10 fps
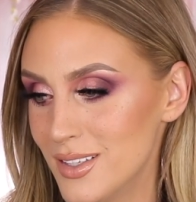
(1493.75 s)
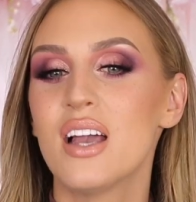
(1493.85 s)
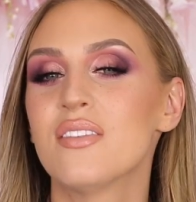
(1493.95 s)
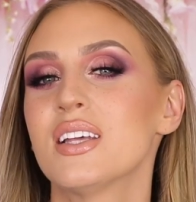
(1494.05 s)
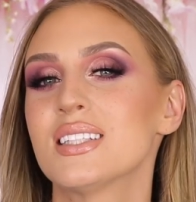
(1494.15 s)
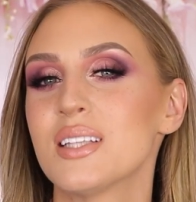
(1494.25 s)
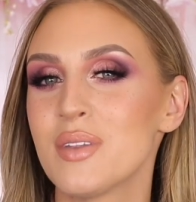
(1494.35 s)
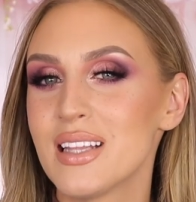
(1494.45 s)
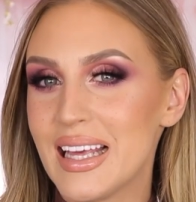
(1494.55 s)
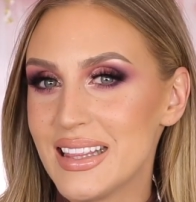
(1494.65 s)
I feel like
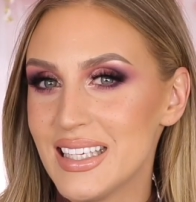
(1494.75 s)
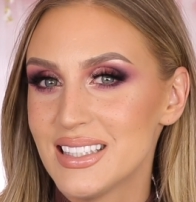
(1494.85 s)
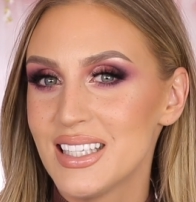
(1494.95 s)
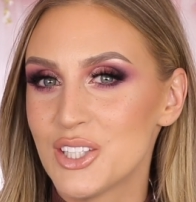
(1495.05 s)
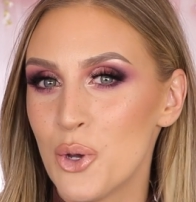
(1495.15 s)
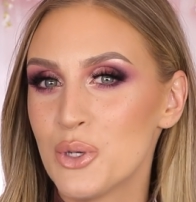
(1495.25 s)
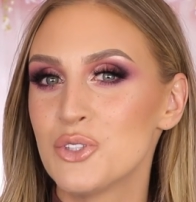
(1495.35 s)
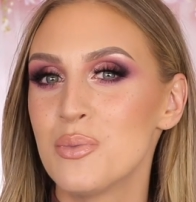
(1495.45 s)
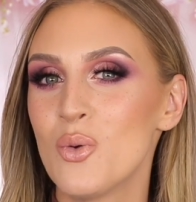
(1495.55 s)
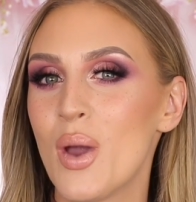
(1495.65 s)
something like this is going
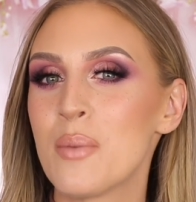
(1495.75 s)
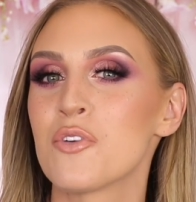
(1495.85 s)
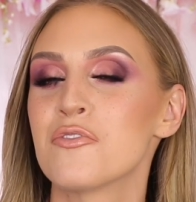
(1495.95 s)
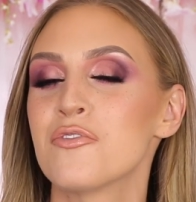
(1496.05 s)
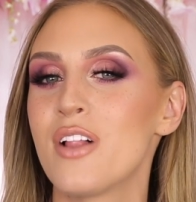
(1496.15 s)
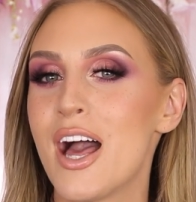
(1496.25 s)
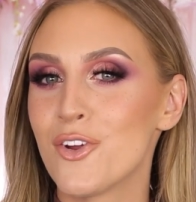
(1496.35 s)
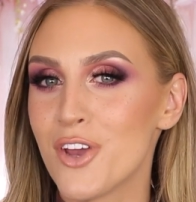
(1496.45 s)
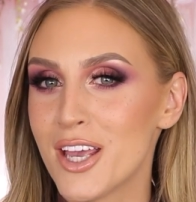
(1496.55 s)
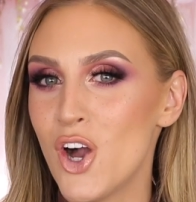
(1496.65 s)
to be way more
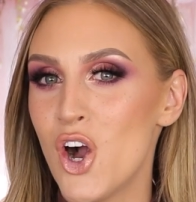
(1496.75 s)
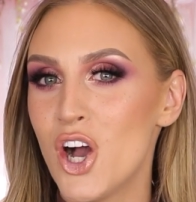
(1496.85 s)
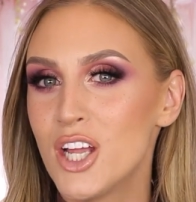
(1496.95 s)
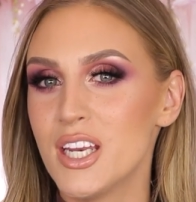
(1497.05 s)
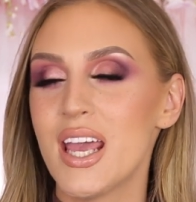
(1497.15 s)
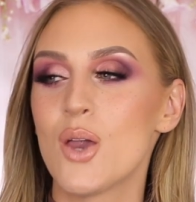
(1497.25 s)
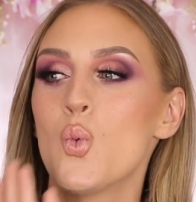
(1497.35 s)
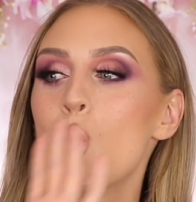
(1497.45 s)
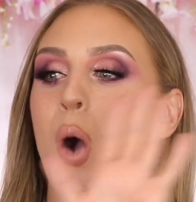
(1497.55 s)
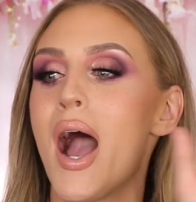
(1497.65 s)
flattering on a
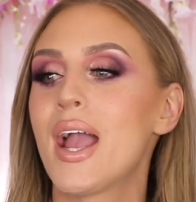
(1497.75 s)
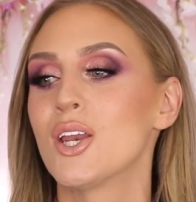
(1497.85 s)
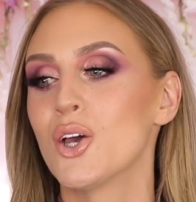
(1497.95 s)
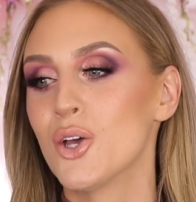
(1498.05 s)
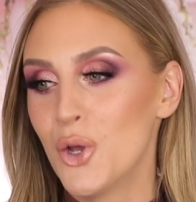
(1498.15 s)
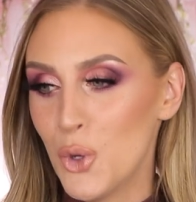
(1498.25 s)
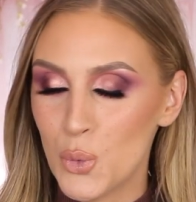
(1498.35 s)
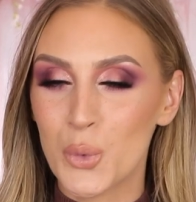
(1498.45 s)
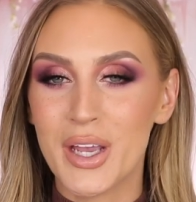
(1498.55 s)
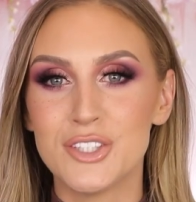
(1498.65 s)
wide
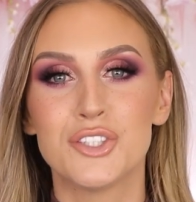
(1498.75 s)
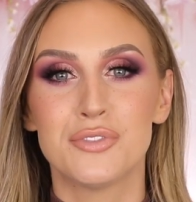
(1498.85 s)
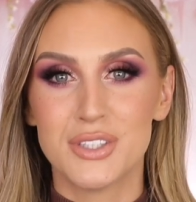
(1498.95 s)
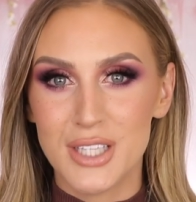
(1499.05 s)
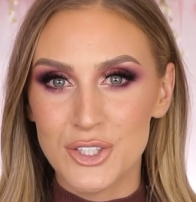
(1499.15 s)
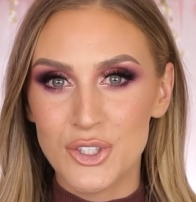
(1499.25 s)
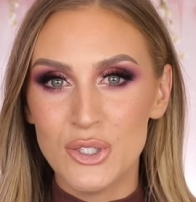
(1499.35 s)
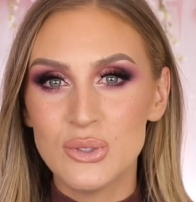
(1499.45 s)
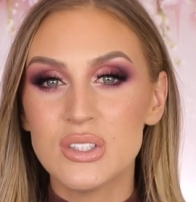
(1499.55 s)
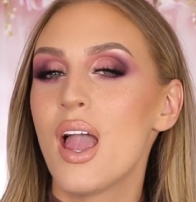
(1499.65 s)
range of skin
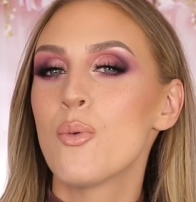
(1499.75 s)
tones.